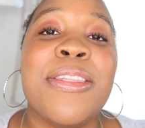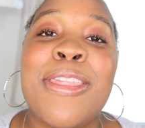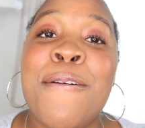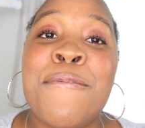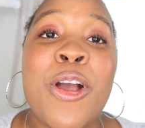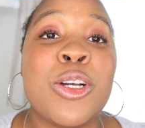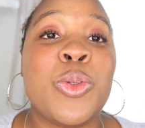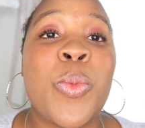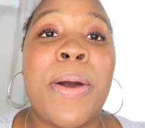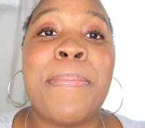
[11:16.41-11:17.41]
The
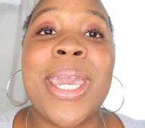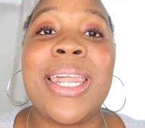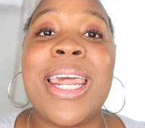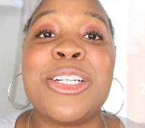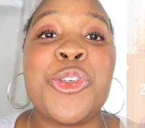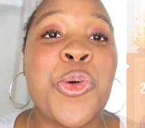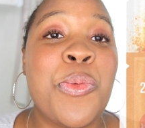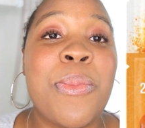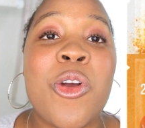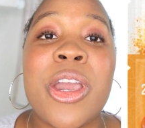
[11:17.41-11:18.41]
first one being that
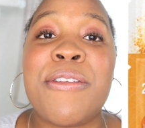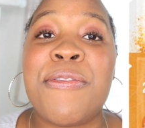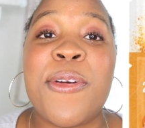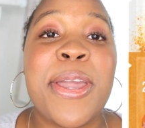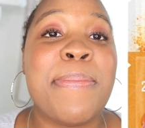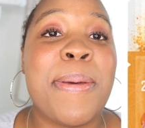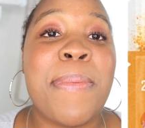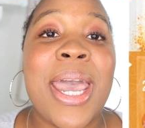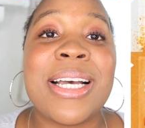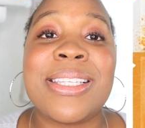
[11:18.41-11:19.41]
turmeric Freeman
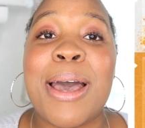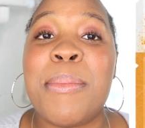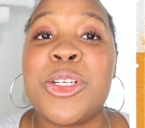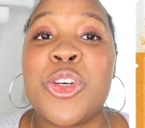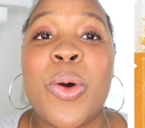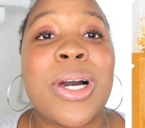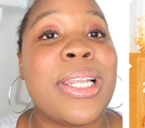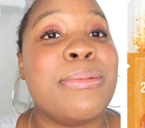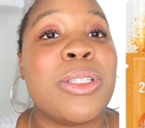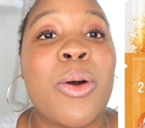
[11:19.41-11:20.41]
mask. I'm going to show a
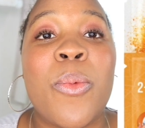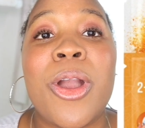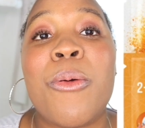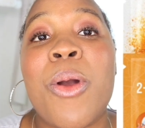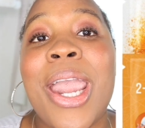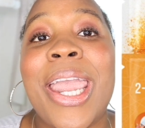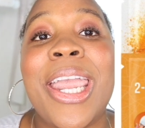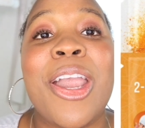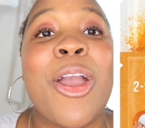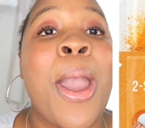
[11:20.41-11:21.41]
clip somewhere right
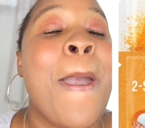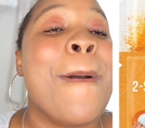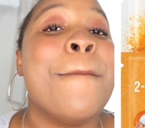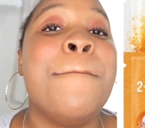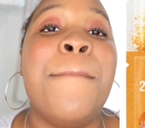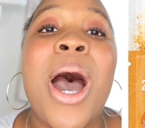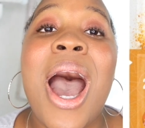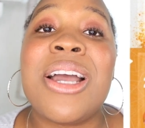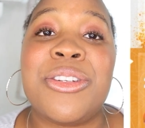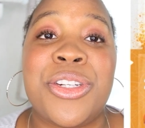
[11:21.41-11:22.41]
here.
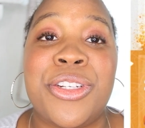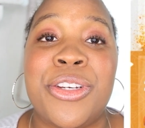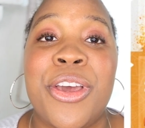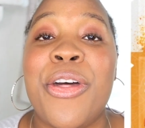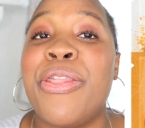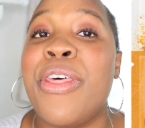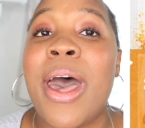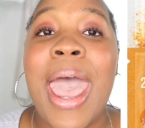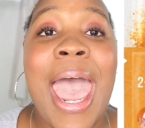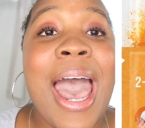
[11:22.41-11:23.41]
Botch the
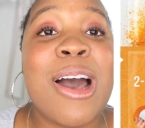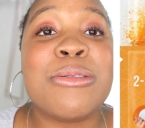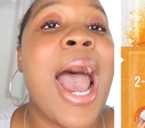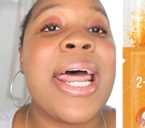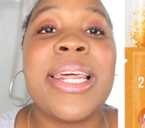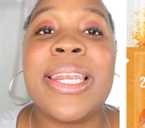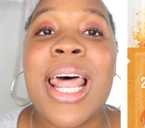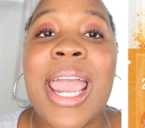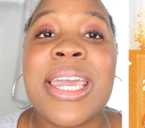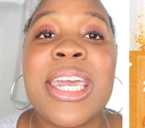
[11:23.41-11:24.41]
house. I didn't
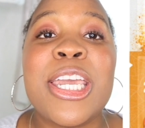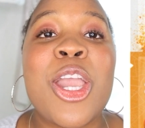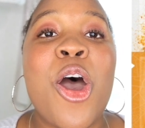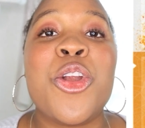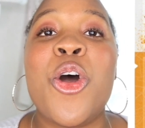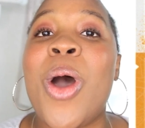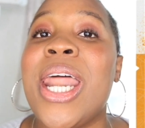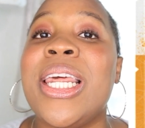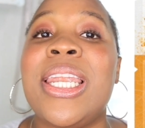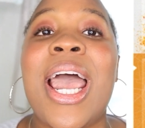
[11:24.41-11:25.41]
like it. Y'all know I
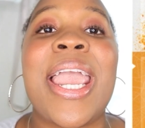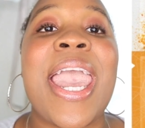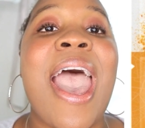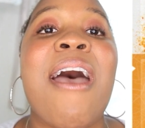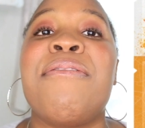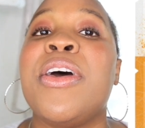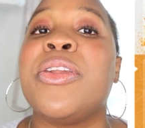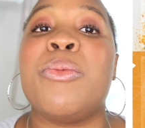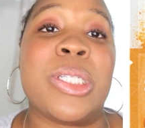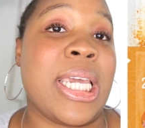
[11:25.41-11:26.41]
didn't like it. I
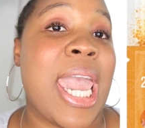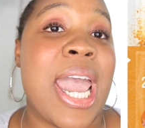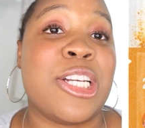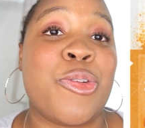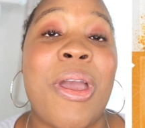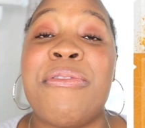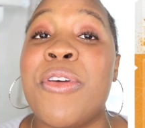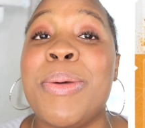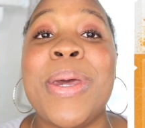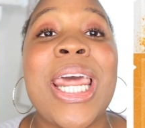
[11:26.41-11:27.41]
felt it was a cash grab.
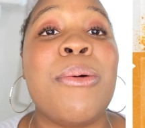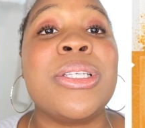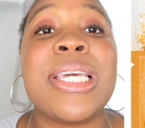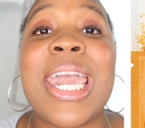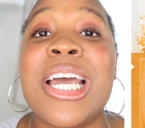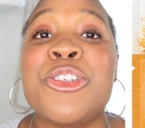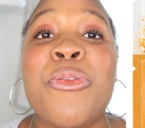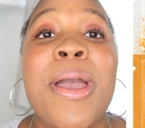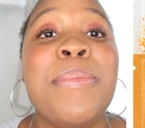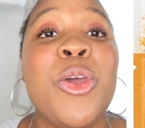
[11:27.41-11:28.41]
Freeman, that was a cash
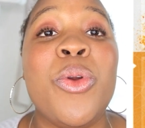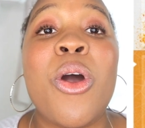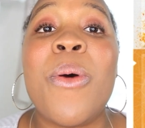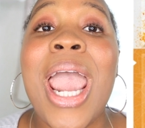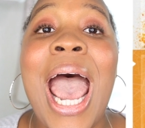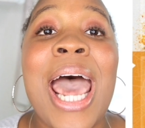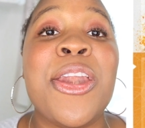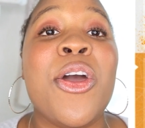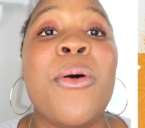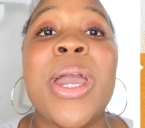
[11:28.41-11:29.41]
grab. You know it. I
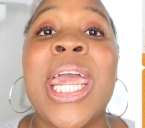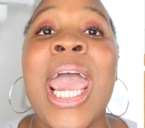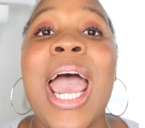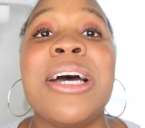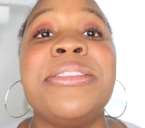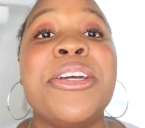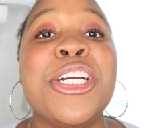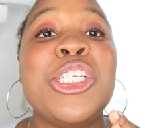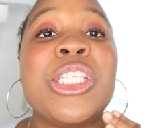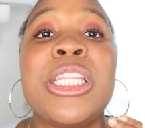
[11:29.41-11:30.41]
know it. How dare
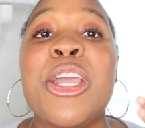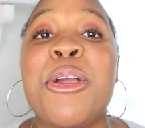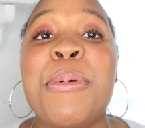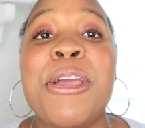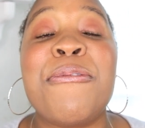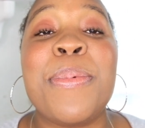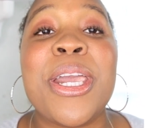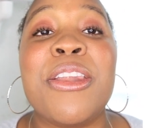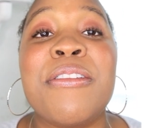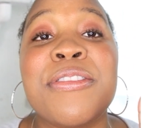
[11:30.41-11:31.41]
you sit there and give
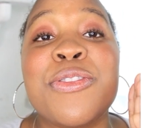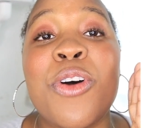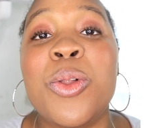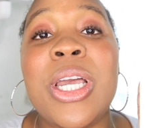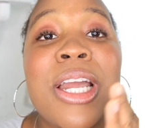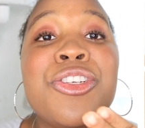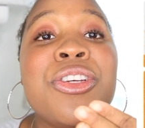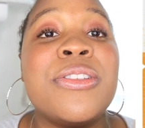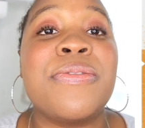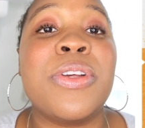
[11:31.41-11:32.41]
me an
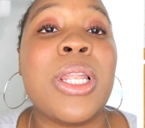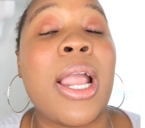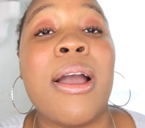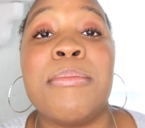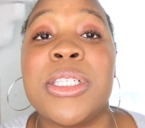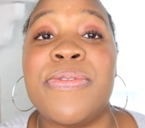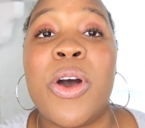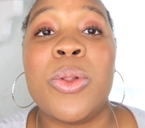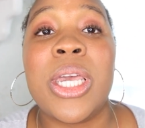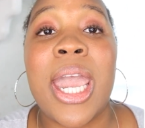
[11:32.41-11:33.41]
exfoliation to feel like I'm
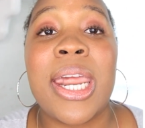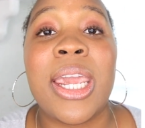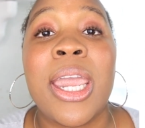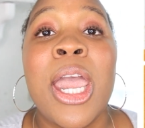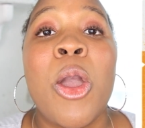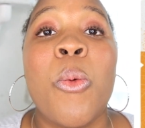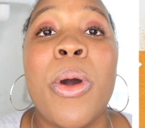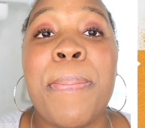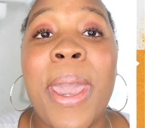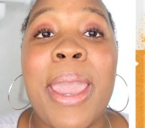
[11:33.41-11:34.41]
exfoliating
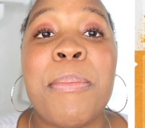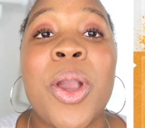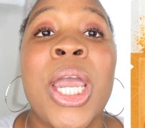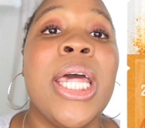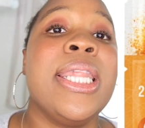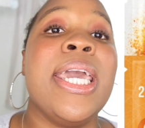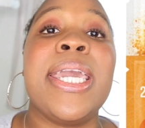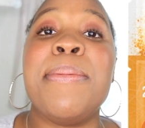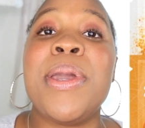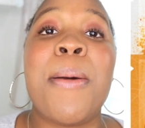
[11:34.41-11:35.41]
with paper. Then
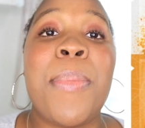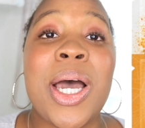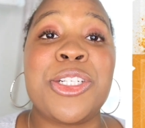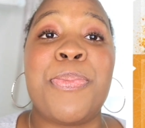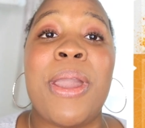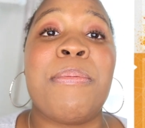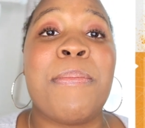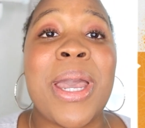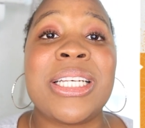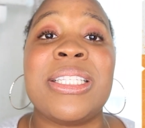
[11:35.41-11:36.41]
give me a botched paper
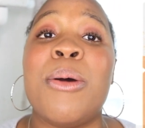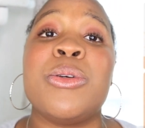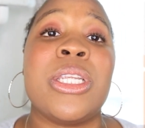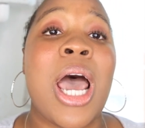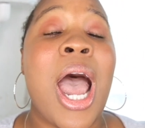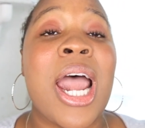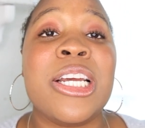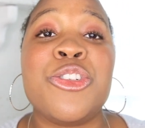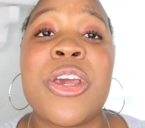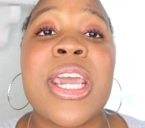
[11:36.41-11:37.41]
mask that was not
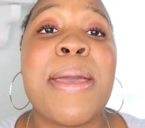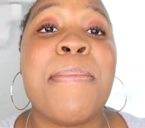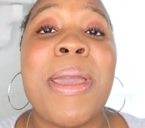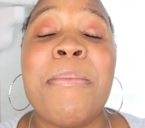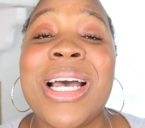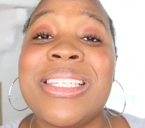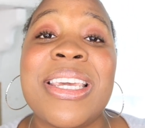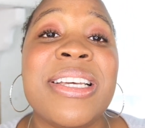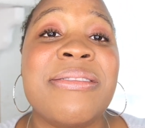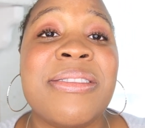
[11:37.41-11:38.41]
hydrated and made my
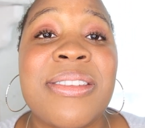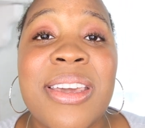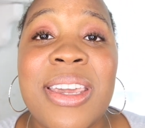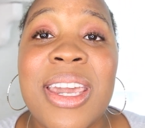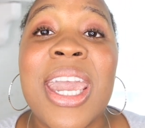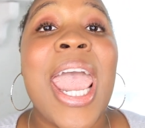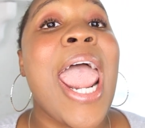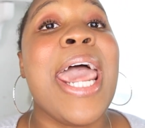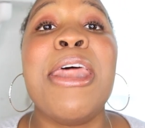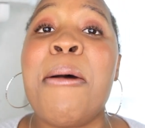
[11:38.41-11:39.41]
skin
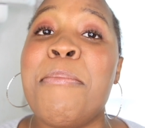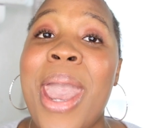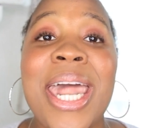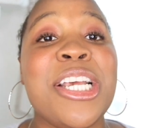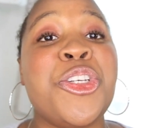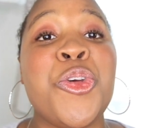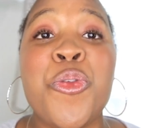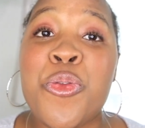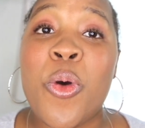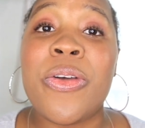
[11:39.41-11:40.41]
sticky, and I'm mad at you
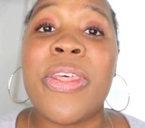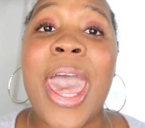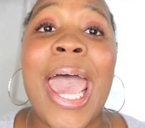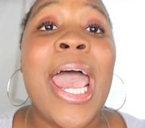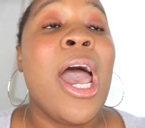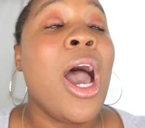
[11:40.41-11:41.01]
for that.